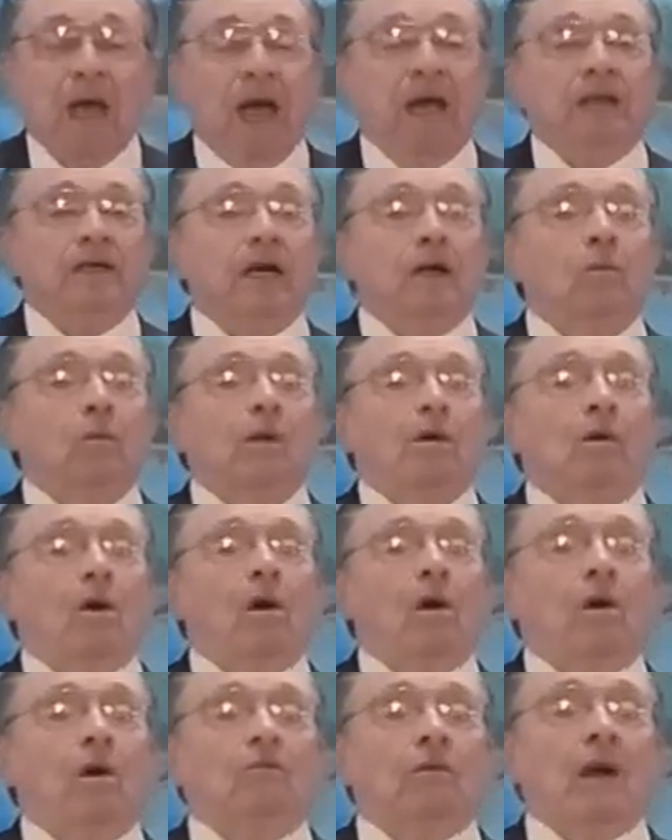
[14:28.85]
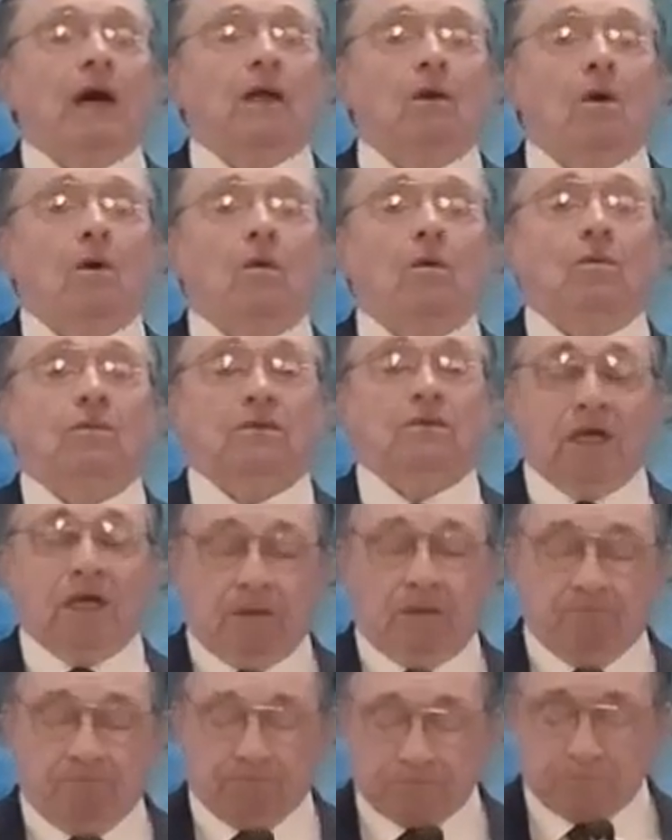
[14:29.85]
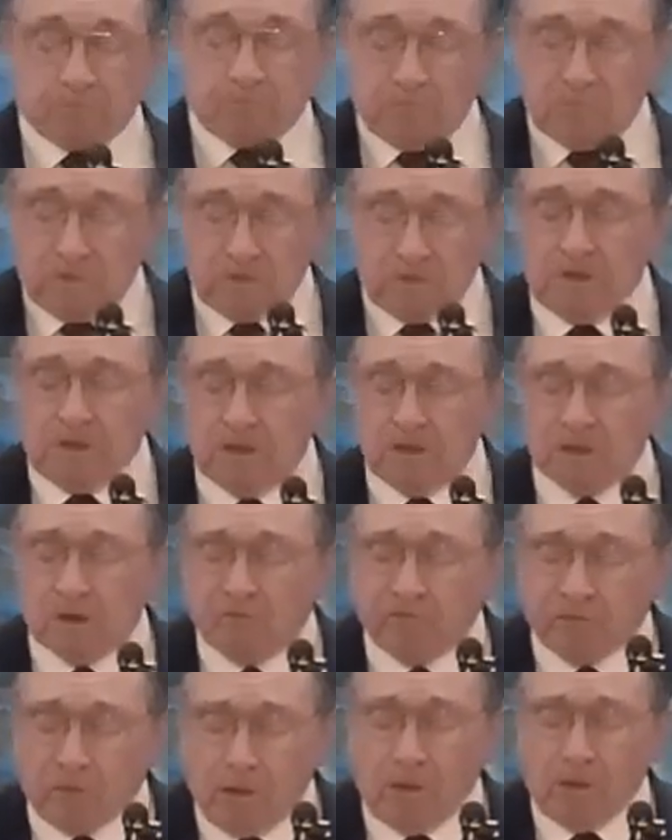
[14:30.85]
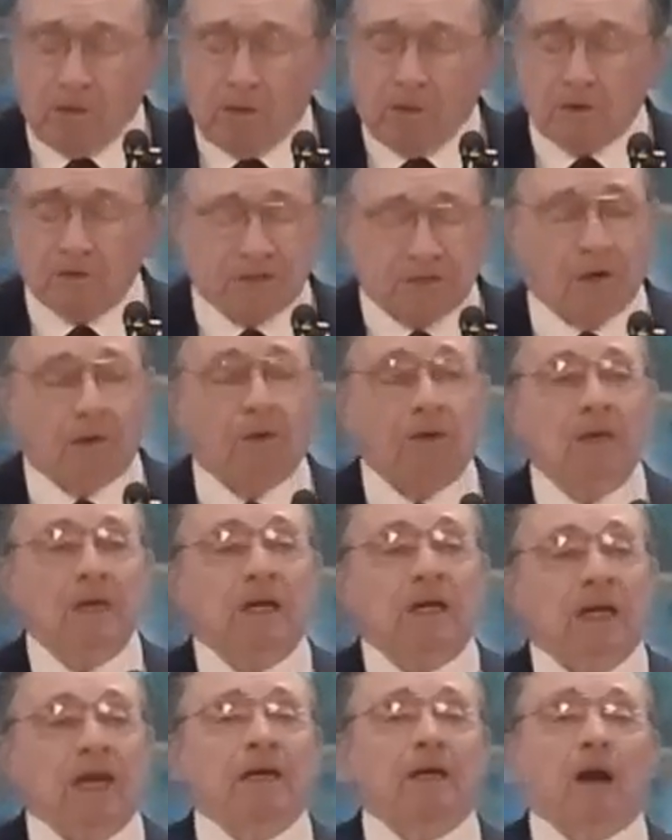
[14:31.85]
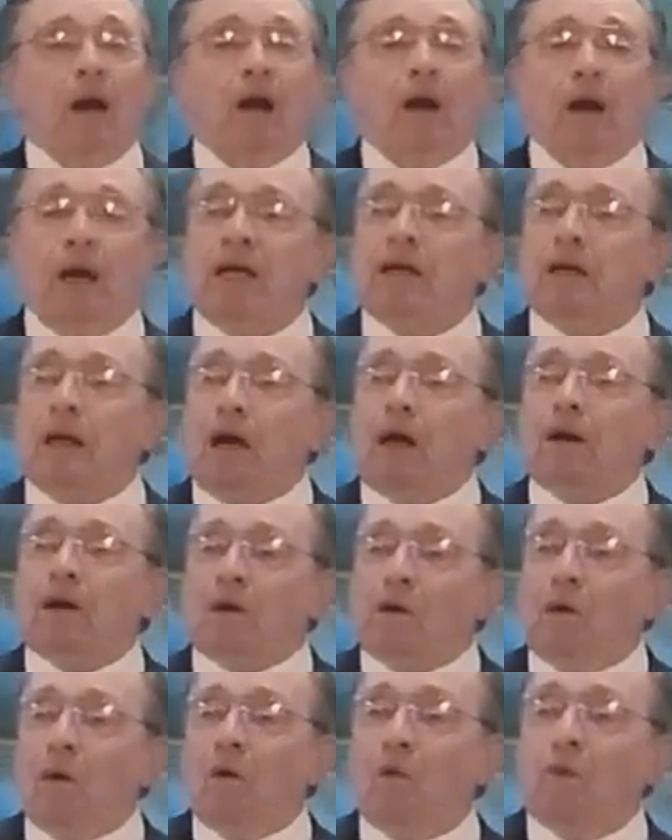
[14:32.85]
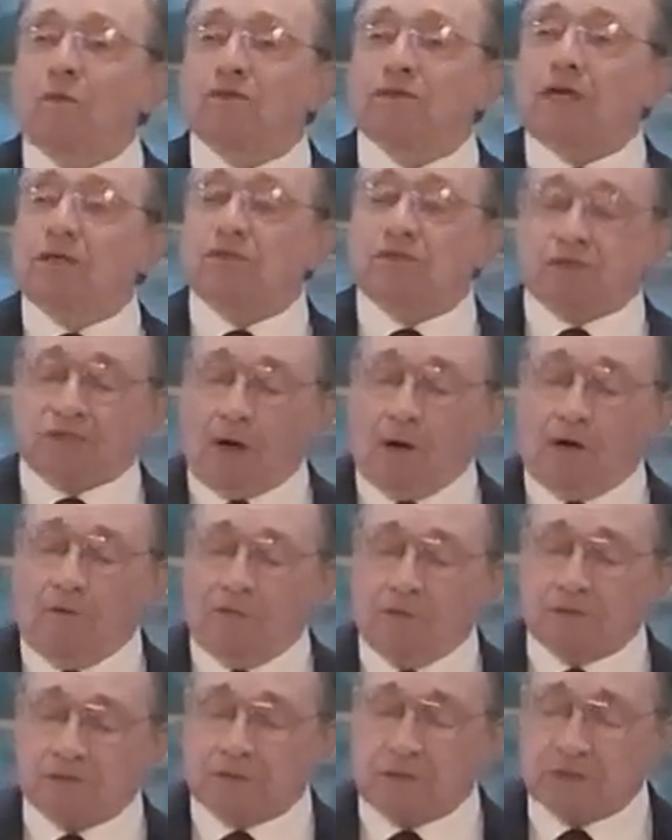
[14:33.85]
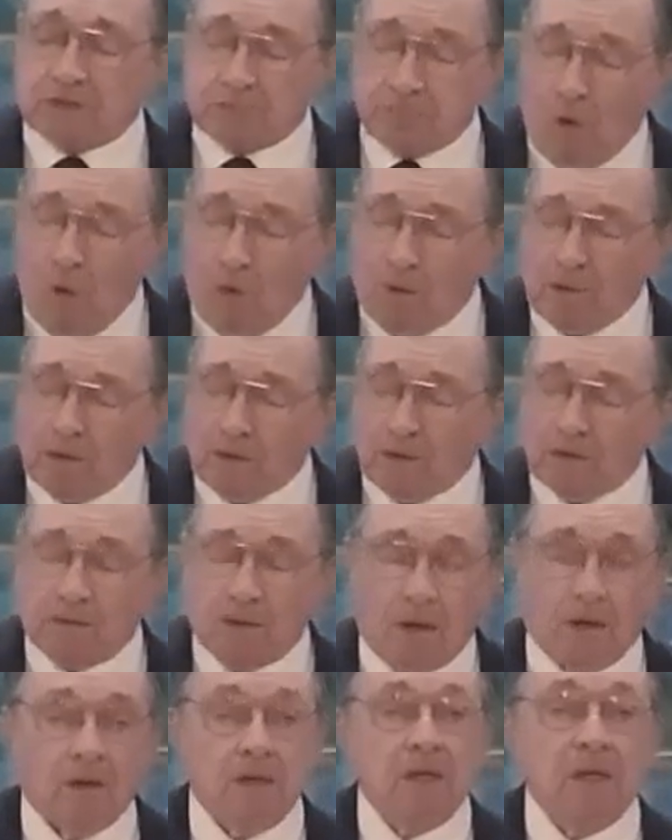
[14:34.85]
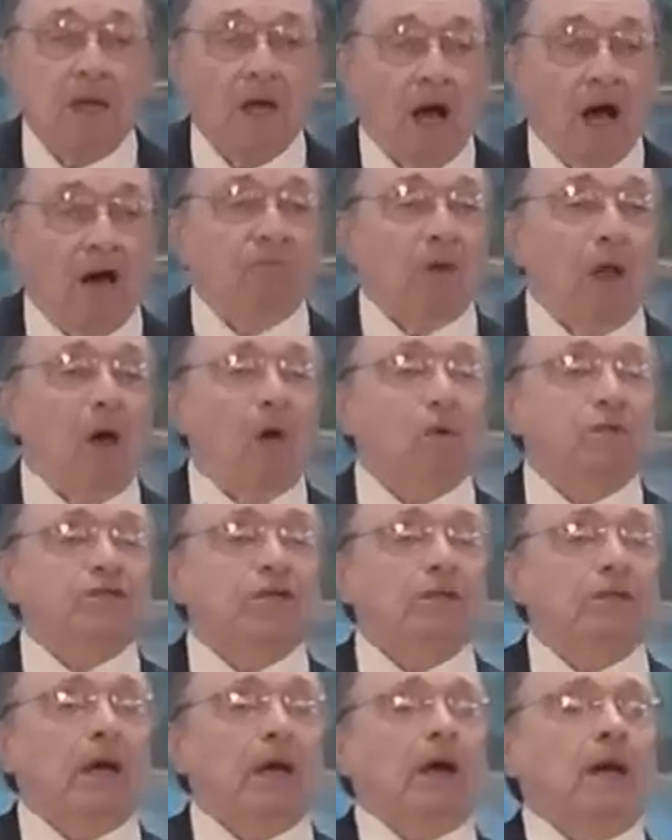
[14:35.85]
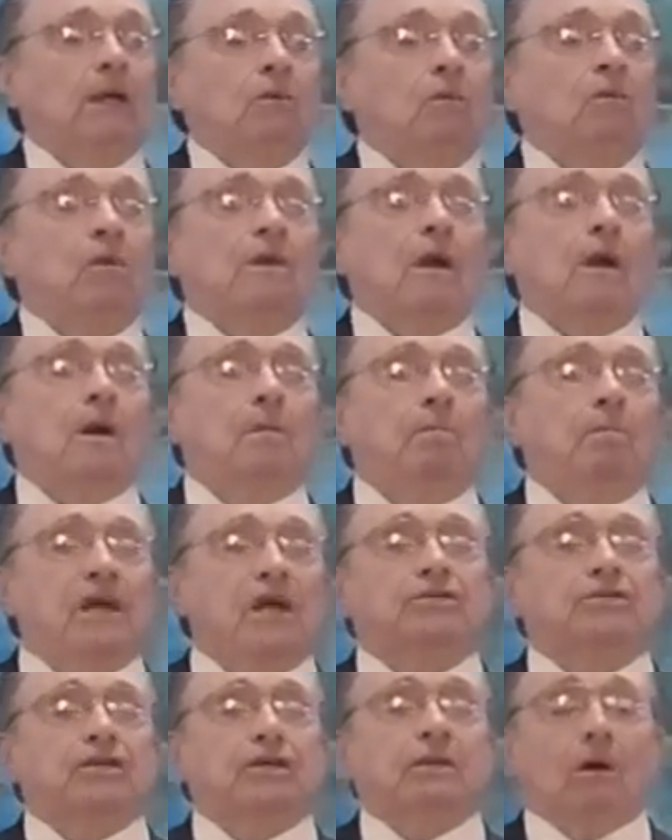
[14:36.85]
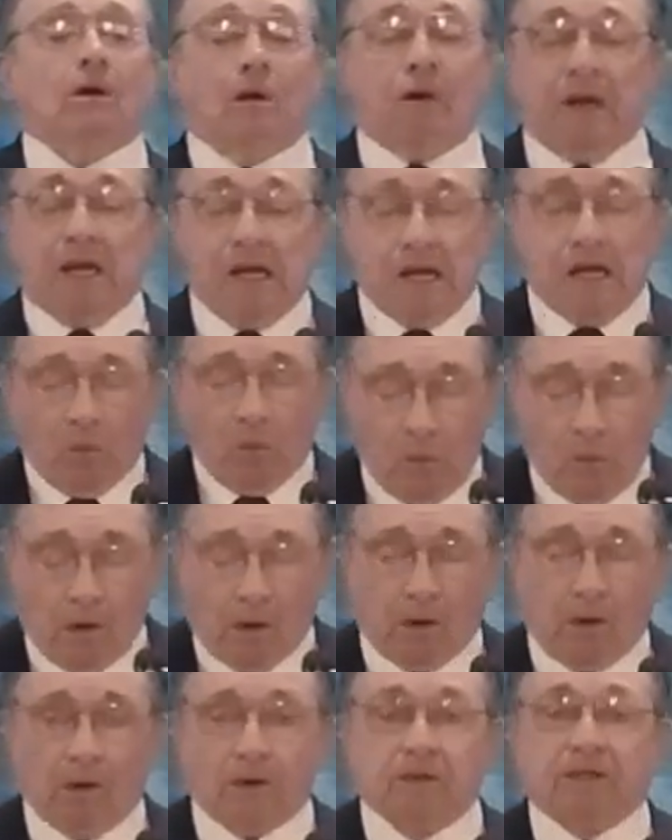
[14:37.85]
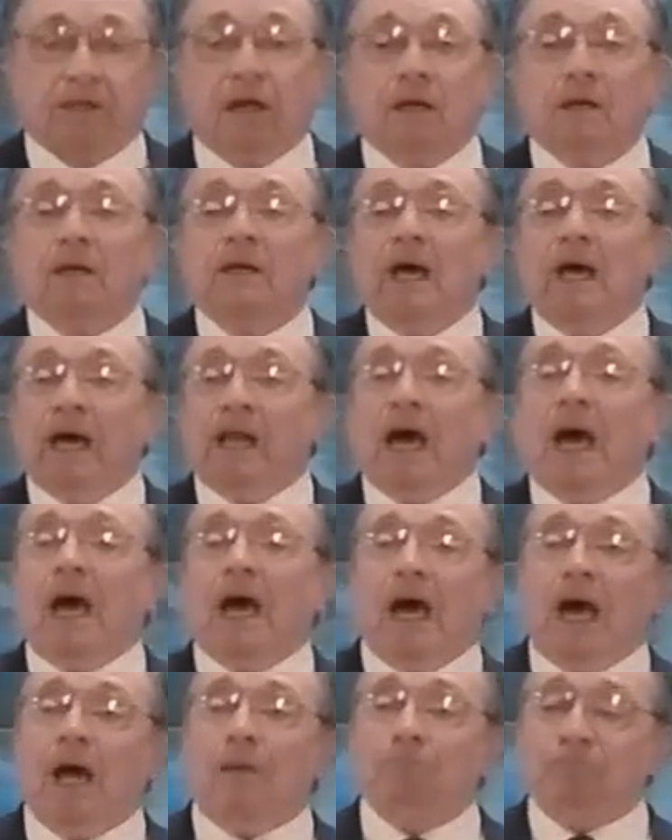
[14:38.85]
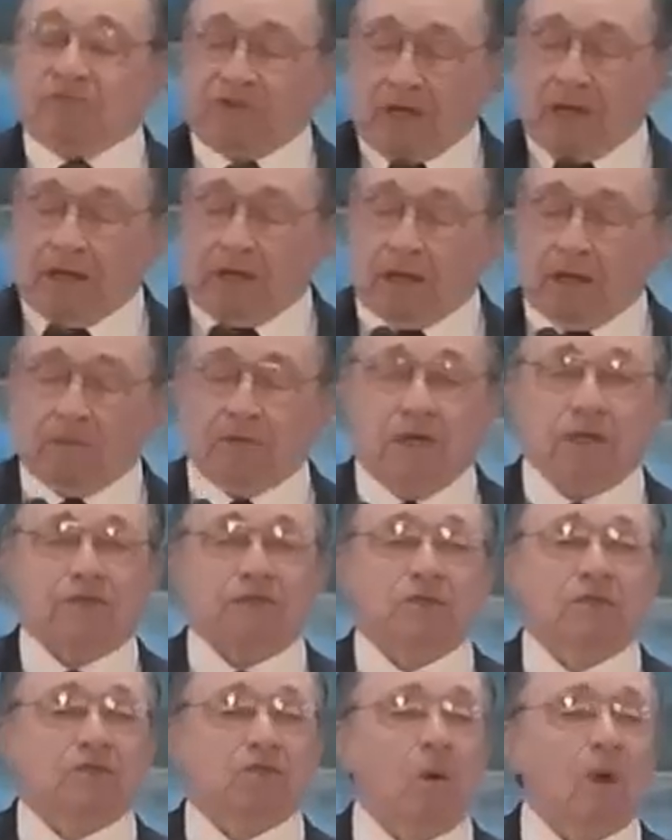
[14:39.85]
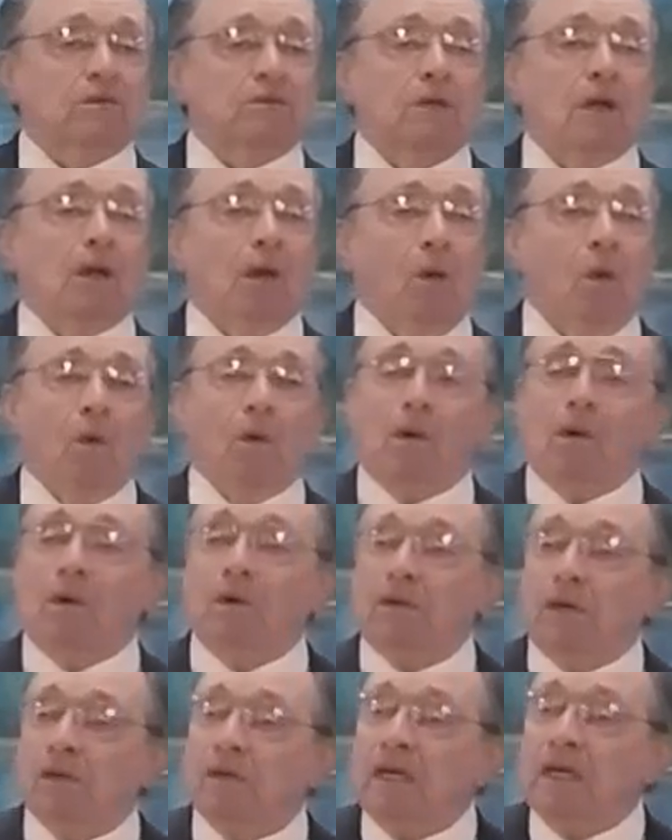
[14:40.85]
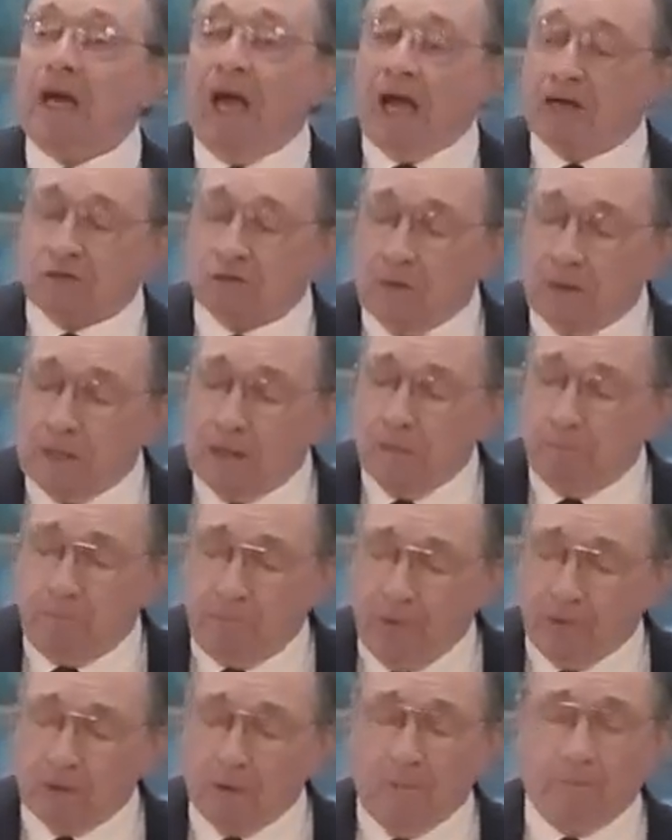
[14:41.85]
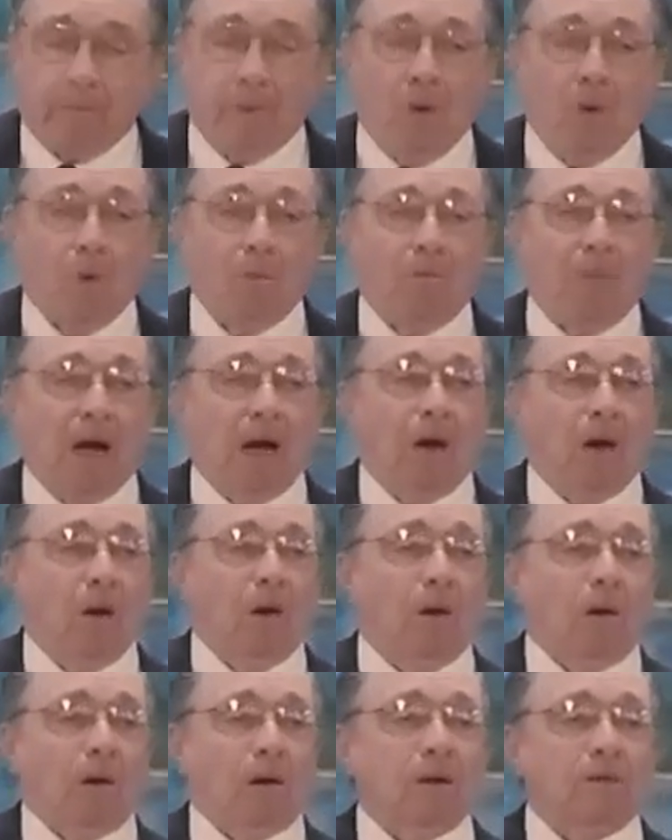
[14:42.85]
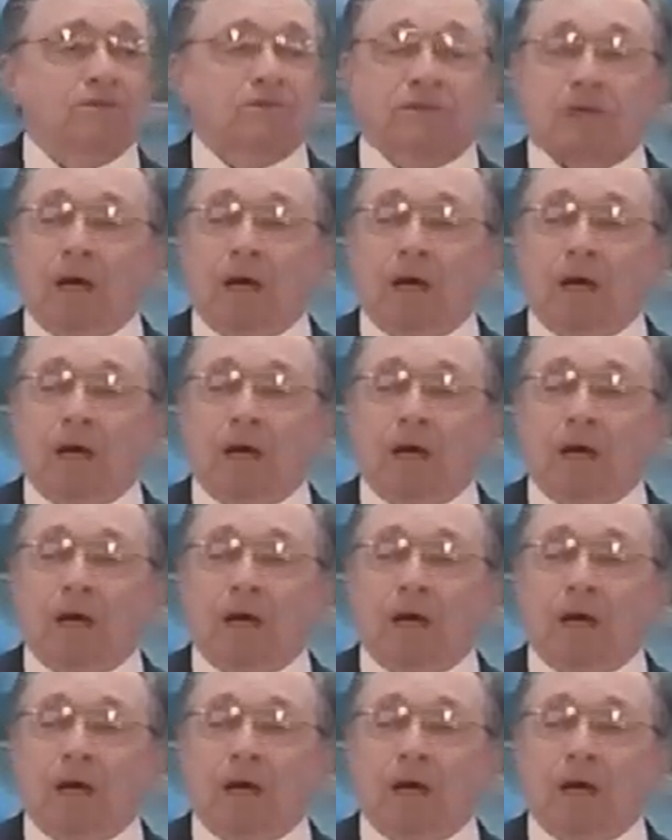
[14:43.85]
And here we're all right on the the verge in our closing service this morning. I'm launching out with our missionary work, and I'm thinking this is what the Lord has really put upon my heart.